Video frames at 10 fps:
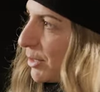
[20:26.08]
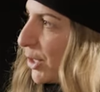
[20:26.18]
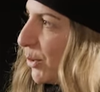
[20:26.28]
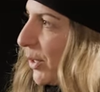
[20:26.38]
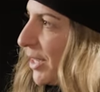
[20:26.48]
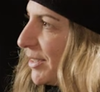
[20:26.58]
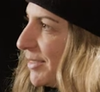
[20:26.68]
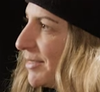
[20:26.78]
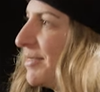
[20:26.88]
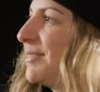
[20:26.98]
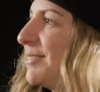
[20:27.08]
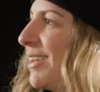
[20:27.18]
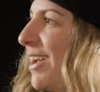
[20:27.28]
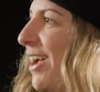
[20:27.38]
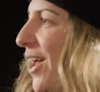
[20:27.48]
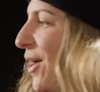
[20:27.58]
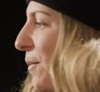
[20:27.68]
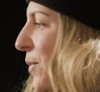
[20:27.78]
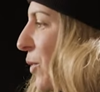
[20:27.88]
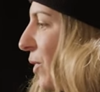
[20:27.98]
a little weight,
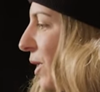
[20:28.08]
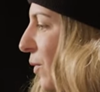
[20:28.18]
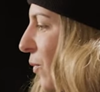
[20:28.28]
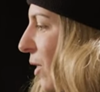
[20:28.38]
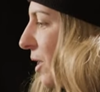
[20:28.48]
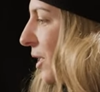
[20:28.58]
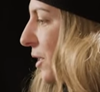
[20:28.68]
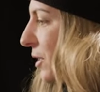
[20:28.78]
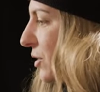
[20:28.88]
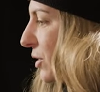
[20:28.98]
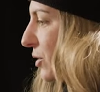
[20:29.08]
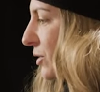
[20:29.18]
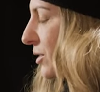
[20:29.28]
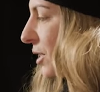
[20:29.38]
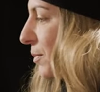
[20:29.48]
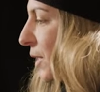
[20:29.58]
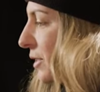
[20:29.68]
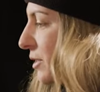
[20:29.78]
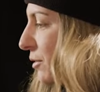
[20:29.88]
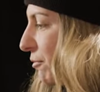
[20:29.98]
we wanted
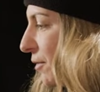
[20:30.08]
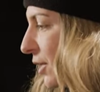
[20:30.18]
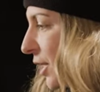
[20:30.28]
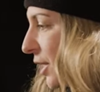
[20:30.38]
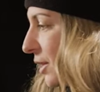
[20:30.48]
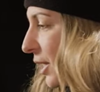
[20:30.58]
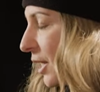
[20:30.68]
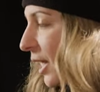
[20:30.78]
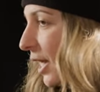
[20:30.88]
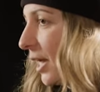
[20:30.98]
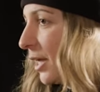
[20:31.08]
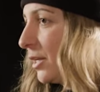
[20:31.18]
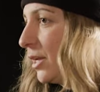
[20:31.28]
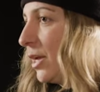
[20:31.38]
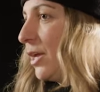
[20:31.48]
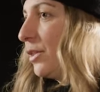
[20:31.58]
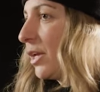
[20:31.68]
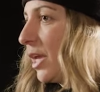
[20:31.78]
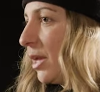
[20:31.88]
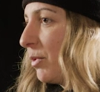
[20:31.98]
something to fill in that had the
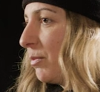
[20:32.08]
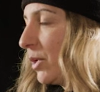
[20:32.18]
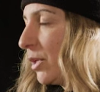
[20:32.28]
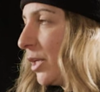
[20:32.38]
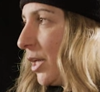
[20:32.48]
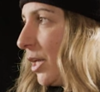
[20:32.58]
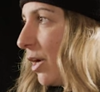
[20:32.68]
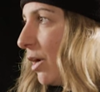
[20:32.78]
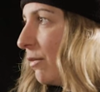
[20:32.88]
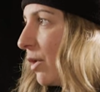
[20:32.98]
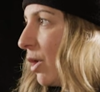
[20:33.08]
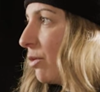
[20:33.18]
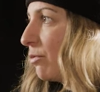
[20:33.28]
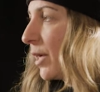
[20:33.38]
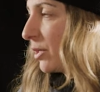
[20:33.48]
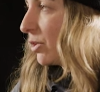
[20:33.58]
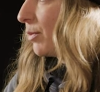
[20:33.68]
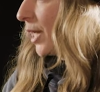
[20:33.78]
capability of our regular